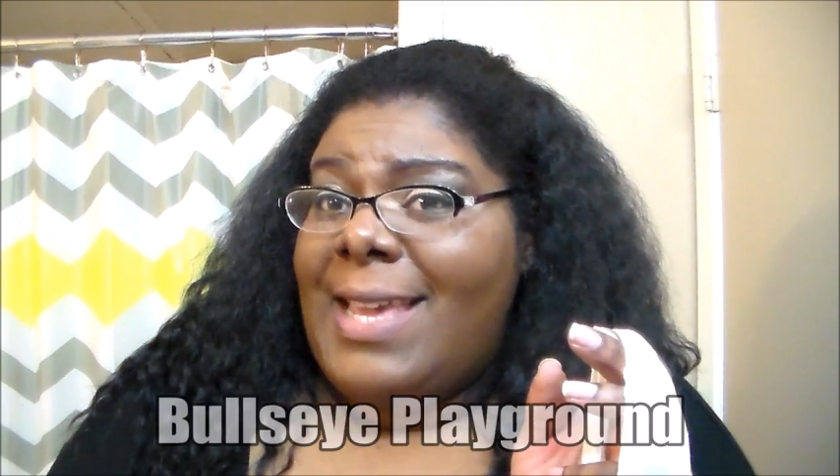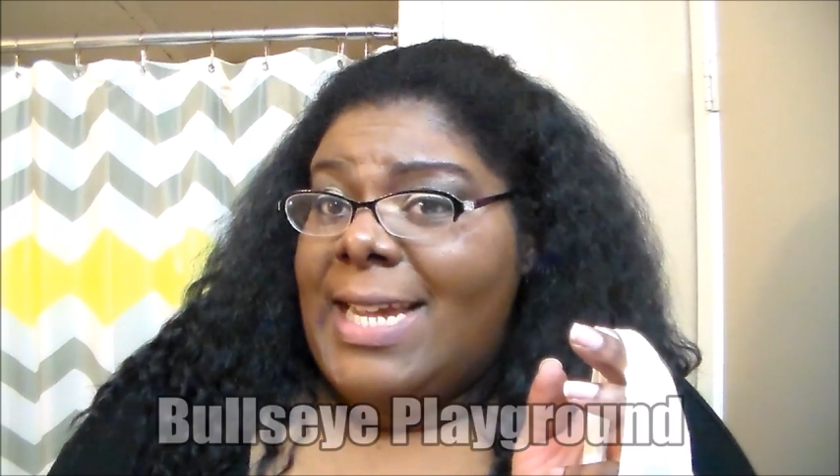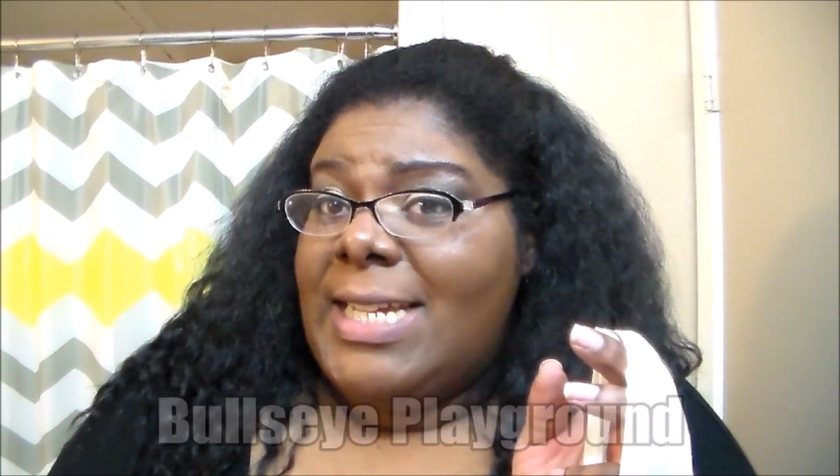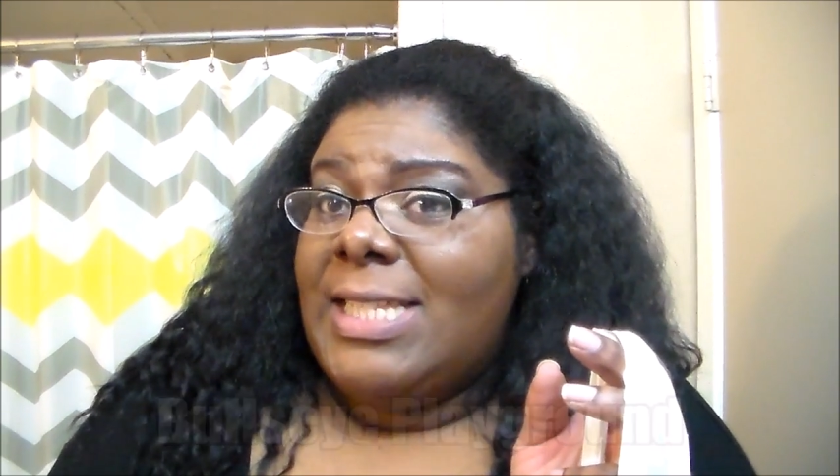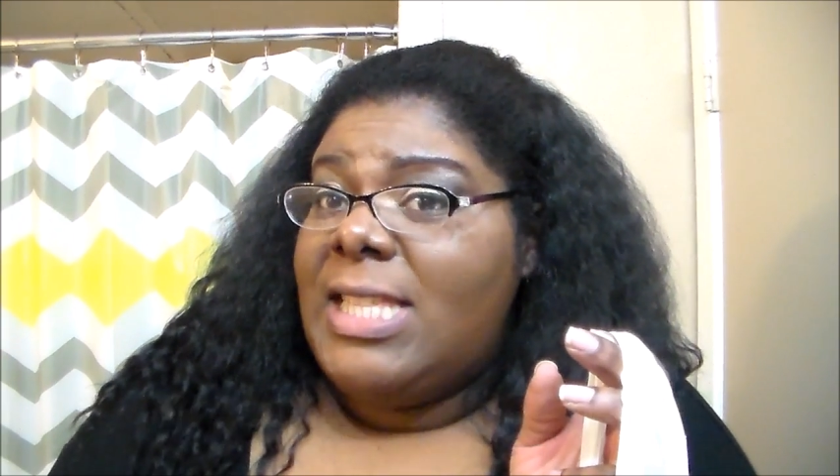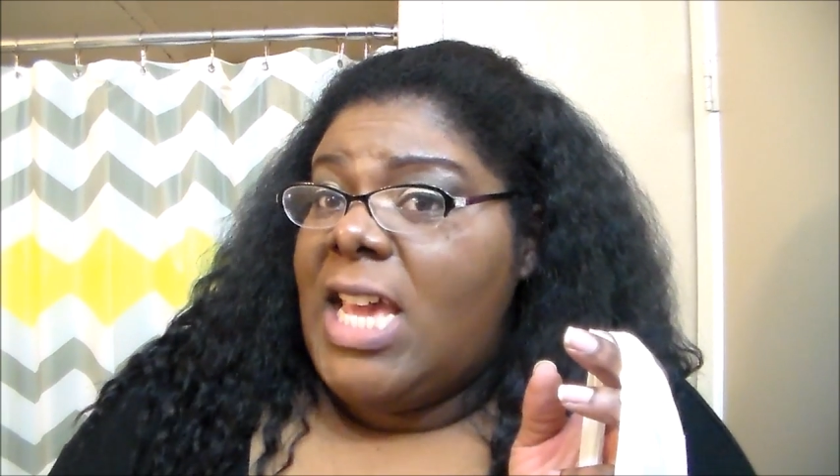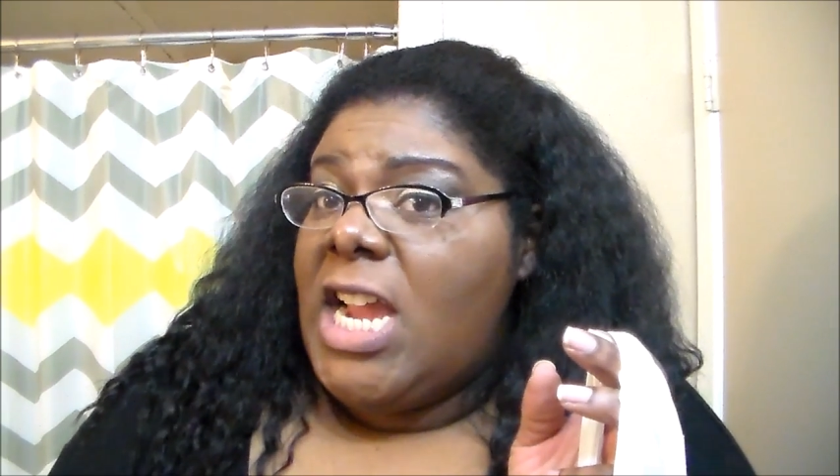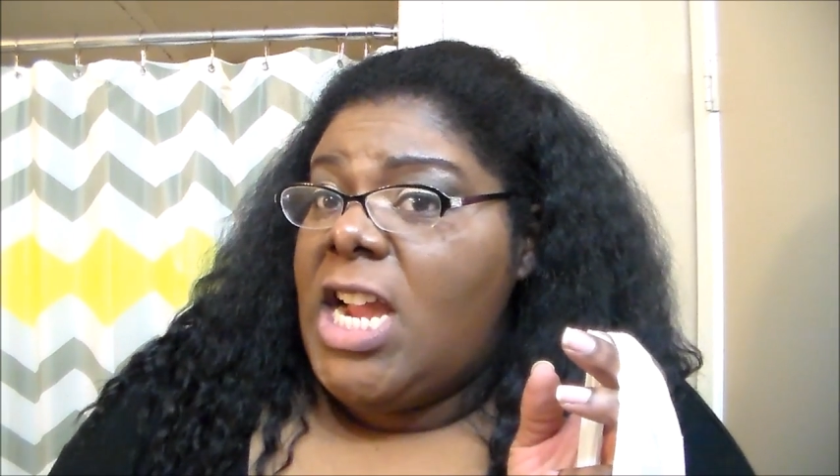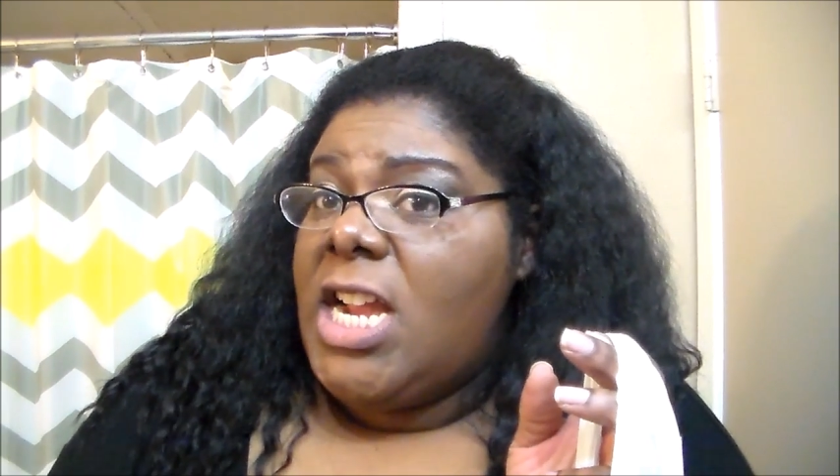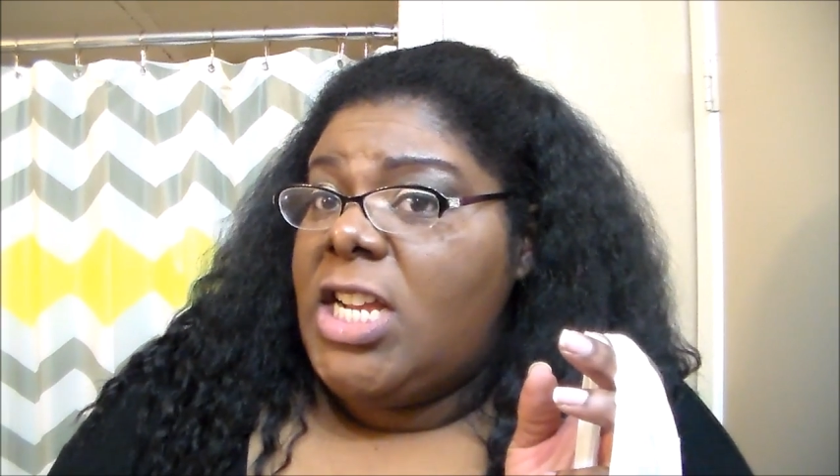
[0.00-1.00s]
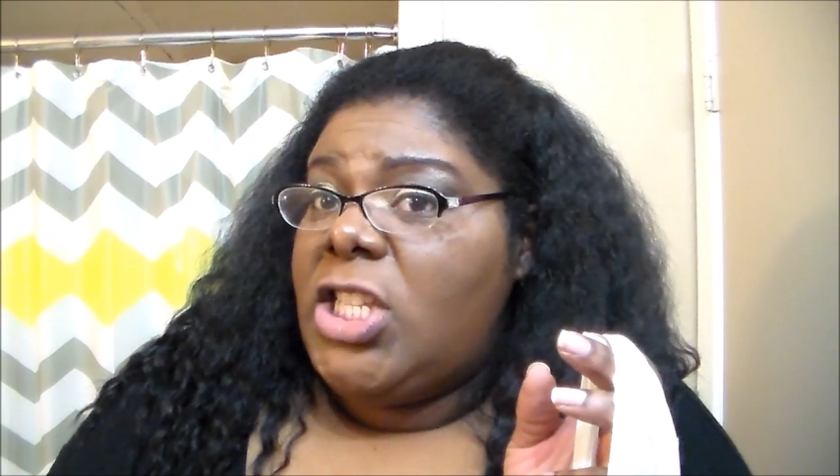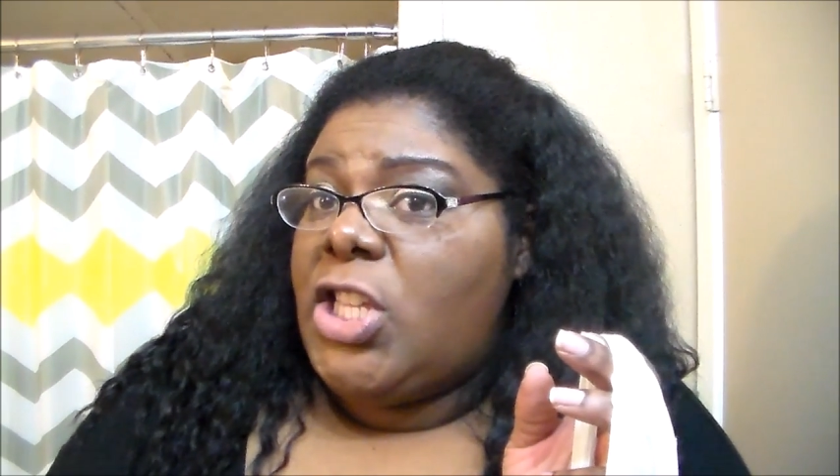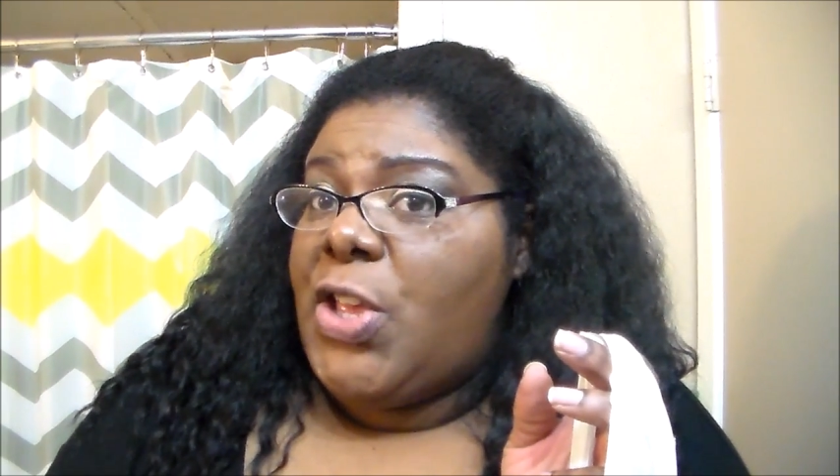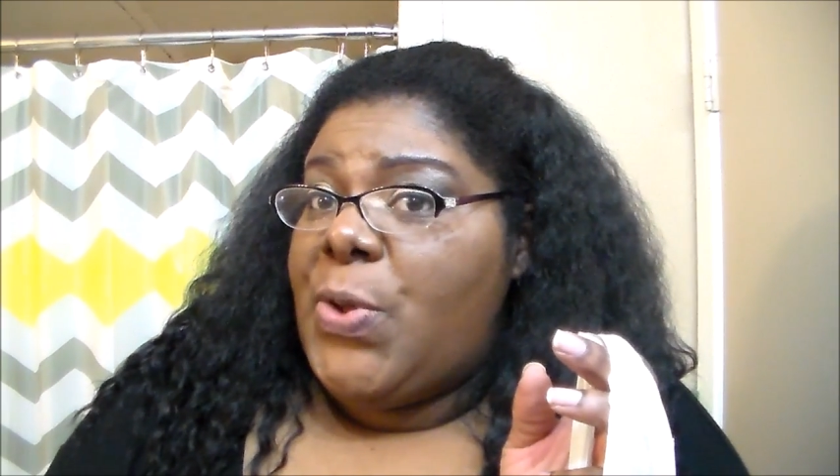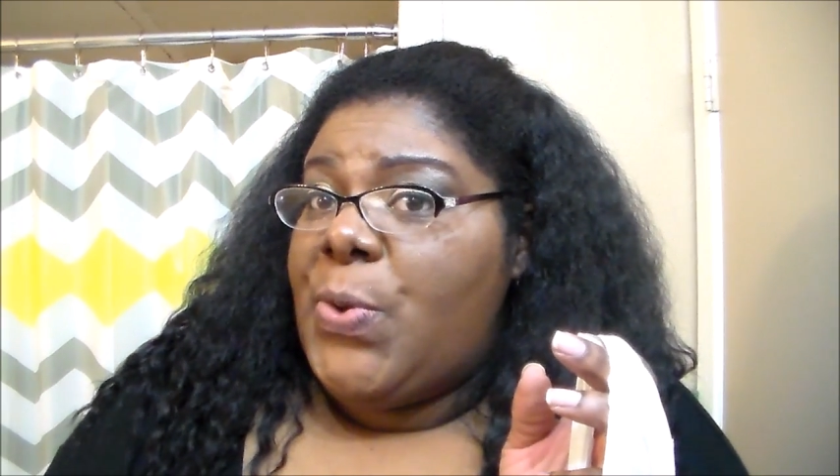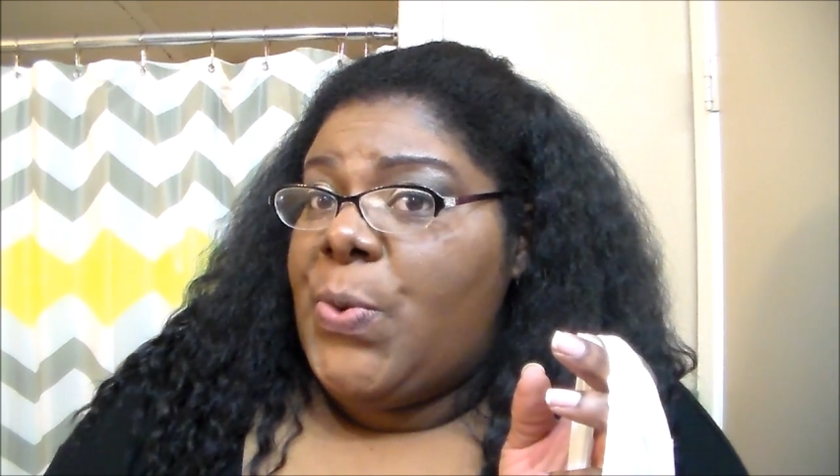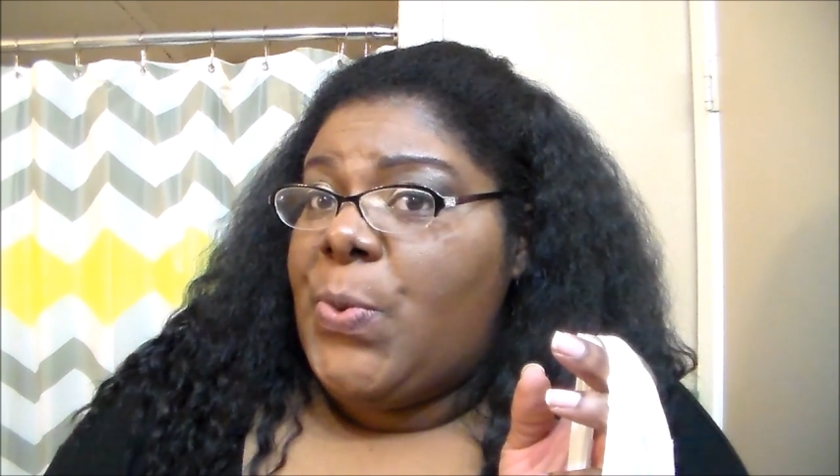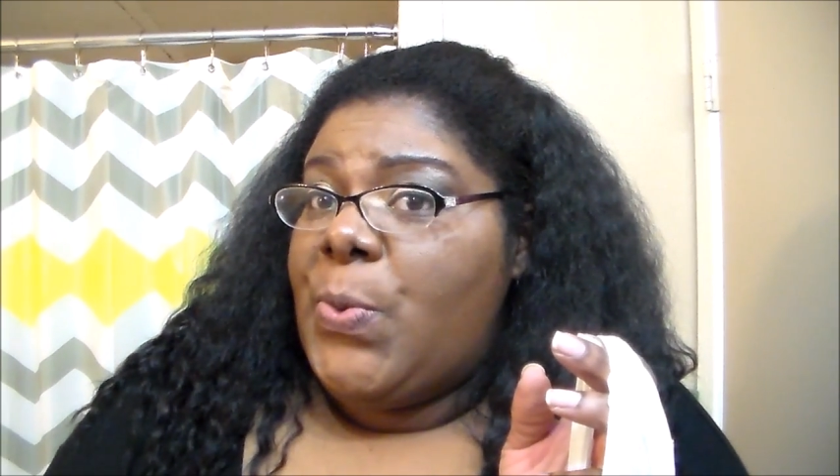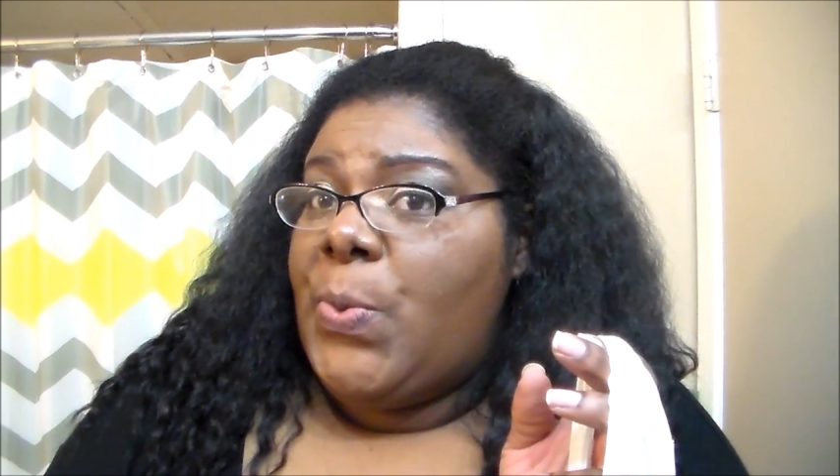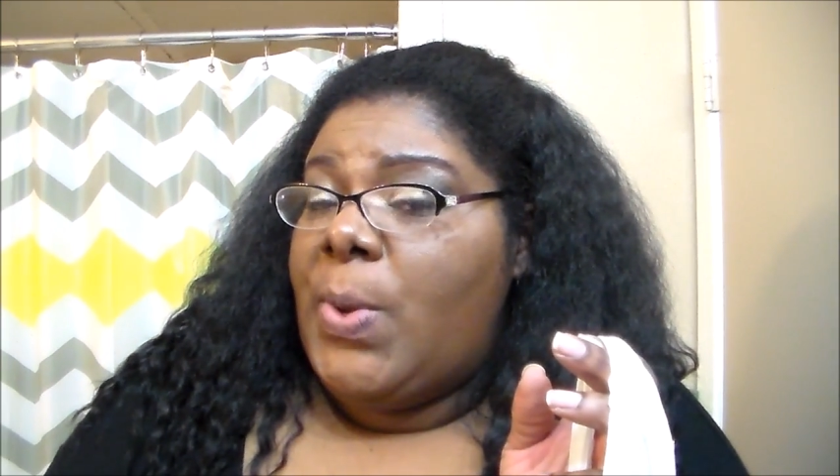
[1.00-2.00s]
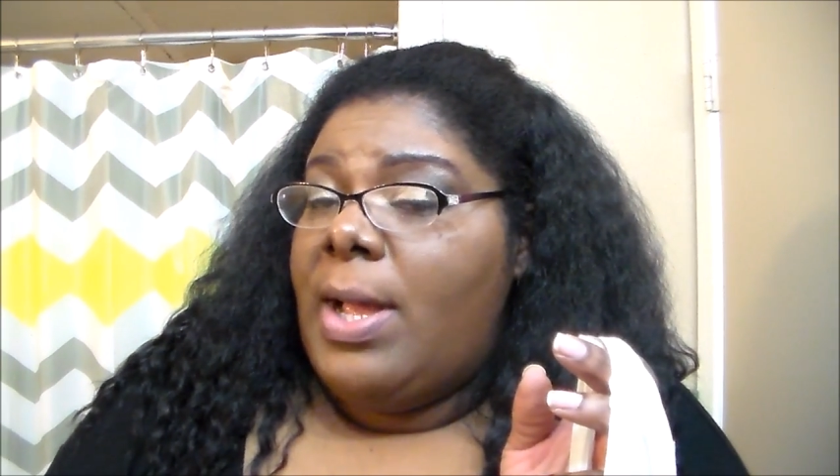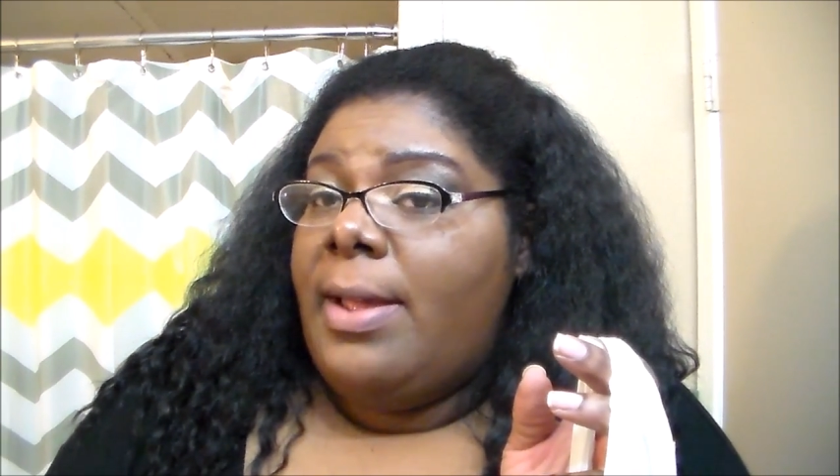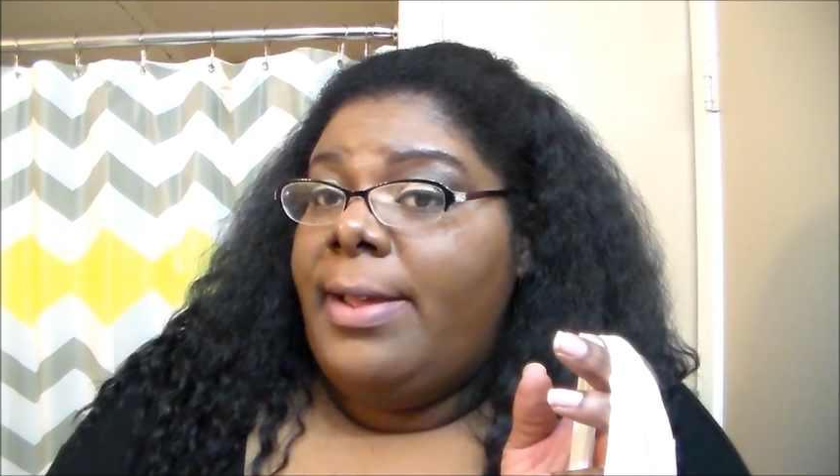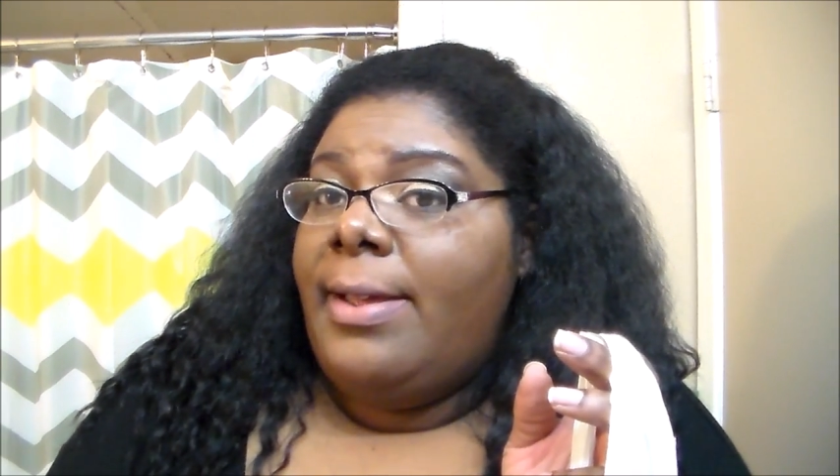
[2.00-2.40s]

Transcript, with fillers: things there, so